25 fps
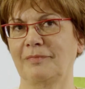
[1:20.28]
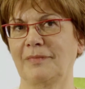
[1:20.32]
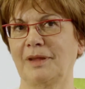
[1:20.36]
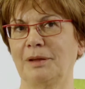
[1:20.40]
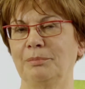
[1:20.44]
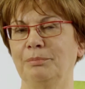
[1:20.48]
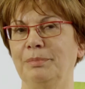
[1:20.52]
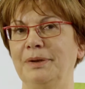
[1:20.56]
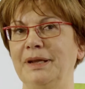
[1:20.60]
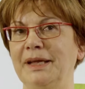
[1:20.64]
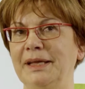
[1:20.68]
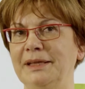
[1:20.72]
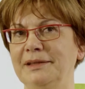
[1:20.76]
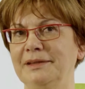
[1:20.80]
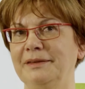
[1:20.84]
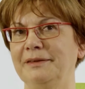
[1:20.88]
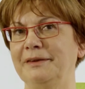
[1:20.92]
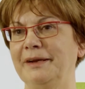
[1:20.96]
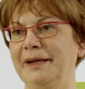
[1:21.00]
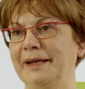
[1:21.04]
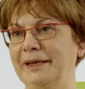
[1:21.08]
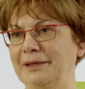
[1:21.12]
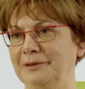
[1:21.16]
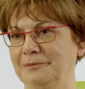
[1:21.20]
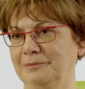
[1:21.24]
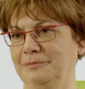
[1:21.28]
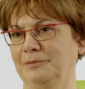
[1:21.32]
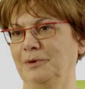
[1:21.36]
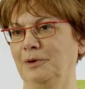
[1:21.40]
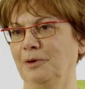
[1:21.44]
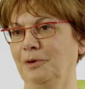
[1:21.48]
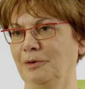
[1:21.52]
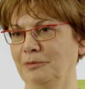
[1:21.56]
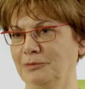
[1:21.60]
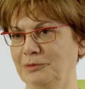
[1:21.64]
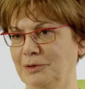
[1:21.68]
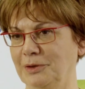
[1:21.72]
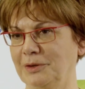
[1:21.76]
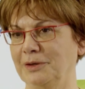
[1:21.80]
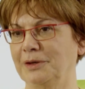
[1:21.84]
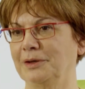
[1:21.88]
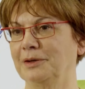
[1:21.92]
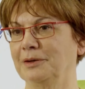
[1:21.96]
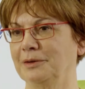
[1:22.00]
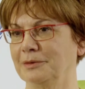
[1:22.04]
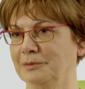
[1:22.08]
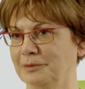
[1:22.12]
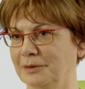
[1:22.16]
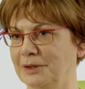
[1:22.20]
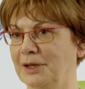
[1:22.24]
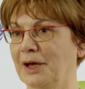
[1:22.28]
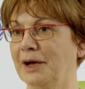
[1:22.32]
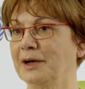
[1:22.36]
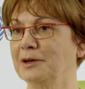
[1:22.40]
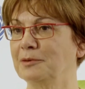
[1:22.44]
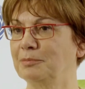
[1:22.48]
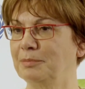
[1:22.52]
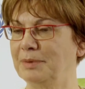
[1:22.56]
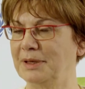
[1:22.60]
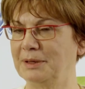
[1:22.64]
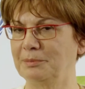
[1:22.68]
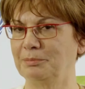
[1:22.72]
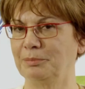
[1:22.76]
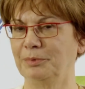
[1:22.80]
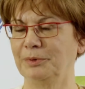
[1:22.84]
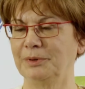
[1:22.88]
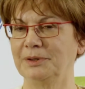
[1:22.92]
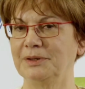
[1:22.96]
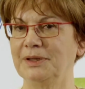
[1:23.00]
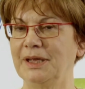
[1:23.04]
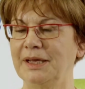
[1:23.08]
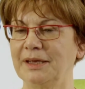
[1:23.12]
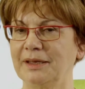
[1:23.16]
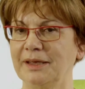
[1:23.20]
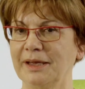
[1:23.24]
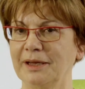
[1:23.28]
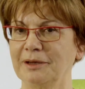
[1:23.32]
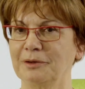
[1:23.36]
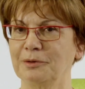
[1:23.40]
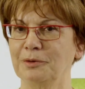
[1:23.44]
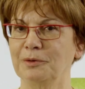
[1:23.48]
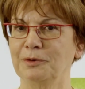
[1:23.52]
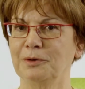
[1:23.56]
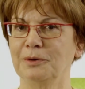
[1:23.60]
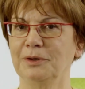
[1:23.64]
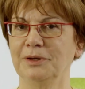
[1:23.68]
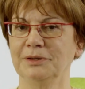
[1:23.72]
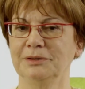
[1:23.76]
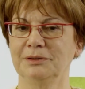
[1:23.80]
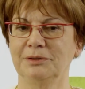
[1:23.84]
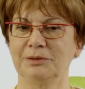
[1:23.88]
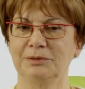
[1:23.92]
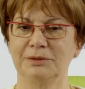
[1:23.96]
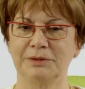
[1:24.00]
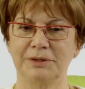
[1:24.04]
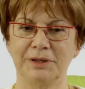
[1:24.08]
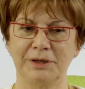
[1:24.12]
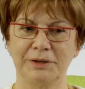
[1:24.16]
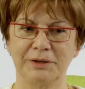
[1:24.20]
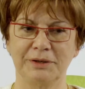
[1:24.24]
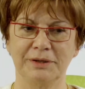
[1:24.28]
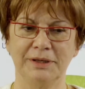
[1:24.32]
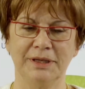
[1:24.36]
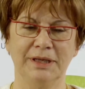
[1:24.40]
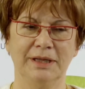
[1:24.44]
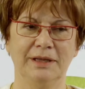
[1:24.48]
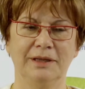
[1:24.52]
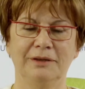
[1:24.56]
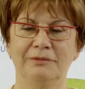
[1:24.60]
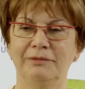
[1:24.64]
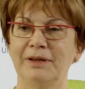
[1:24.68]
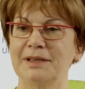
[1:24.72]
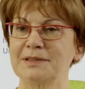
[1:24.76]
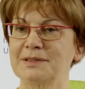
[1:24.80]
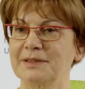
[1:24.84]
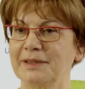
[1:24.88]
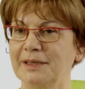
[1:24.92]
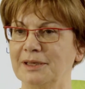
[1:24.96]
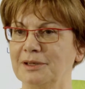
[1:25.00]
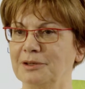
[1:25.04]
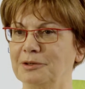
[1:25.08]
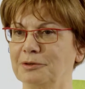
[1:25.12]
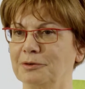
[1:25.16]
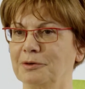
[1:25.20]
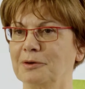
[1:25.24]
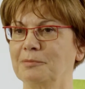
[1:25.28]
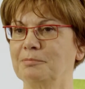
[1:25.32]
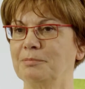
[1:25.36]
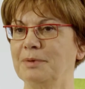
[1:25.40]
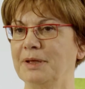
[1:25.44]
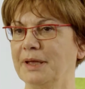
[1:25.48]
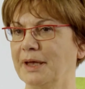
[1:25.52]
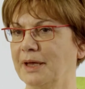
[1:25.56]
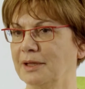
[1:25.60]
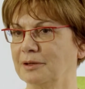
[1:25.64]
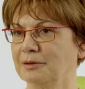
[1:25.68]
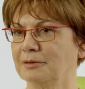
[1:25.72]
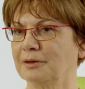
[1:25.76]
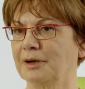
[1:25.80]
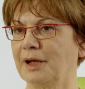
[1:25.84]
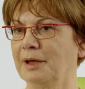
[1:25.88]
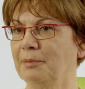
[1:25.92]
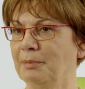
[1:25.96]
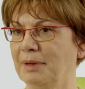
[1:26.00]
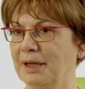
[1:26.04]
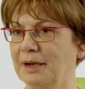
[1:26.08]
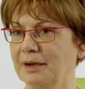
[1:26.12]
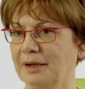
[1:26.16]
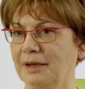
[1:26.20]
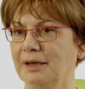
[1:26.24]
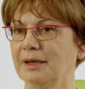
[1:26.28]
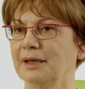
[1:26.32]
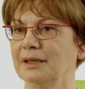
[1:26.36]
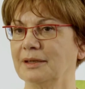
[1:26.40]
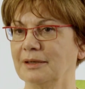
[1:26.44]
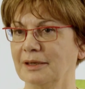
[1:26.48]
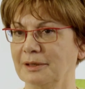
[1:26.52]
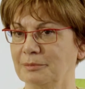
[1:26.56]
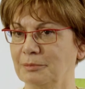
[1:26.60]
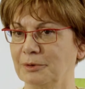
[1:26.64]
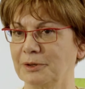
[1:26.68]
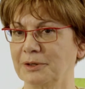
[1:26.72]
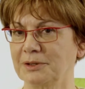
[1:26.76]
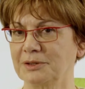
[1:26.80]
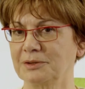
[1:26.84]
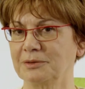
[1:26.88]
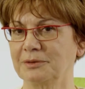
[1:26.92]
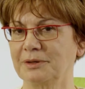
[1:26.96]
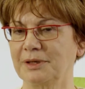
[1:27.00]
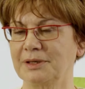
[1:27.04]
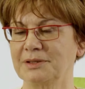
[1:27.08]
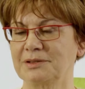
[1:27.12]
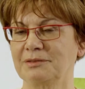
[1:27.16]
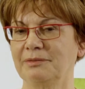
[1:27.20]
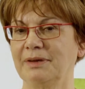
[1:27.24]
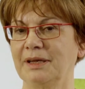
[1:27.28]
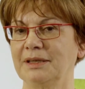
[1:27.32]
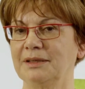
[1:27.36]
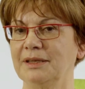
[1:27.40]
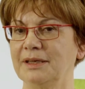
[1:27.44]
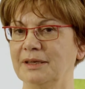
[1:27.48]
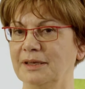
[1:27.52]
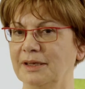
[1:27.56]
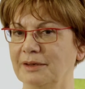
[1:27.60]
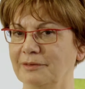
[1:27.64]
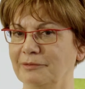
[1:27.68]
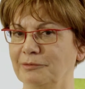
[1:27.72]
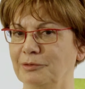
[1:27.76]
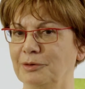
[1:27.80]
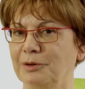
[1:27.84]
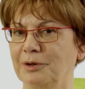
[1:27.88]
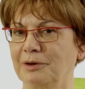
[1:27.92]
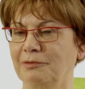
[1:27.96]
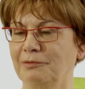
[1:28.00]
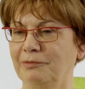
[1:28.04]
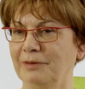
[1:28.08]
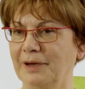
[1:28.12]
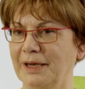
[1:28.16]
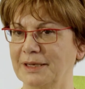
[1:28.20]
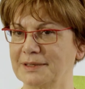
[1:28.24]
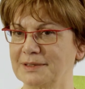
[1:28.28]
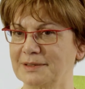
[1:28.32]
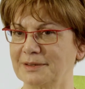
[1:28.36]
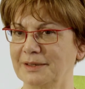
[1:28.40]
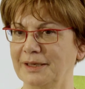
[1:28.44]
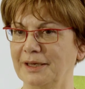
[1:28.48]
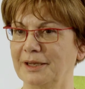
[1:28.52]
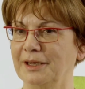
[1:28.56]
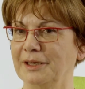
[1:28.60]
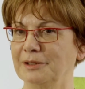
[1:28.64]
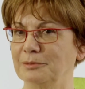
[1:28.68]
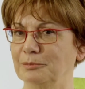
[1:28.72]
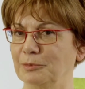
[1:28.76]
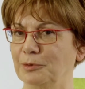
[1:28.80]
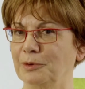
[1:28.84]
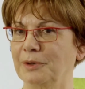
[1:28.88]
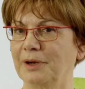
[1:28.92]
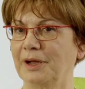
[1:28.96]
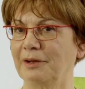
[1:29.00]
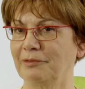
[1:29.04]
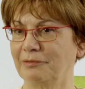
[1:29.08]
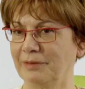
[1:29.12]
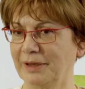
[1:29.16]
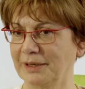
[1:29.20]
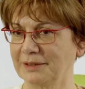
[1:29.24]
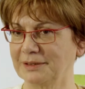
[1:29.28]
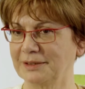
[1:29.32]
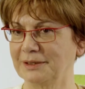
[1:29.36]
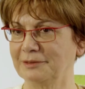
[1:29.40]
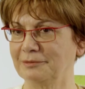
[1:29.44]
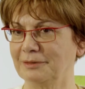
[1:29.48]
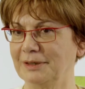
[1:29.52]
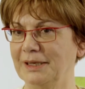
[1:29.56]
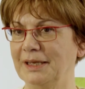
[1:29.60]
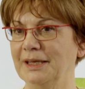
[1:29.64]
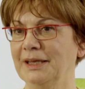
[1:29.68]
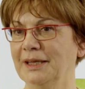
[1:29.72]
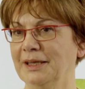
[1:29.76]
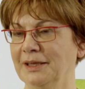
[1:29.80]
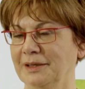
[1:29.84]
brain drain of the young people. They can go to the Western European or American laboratories where they can work faster and more effectively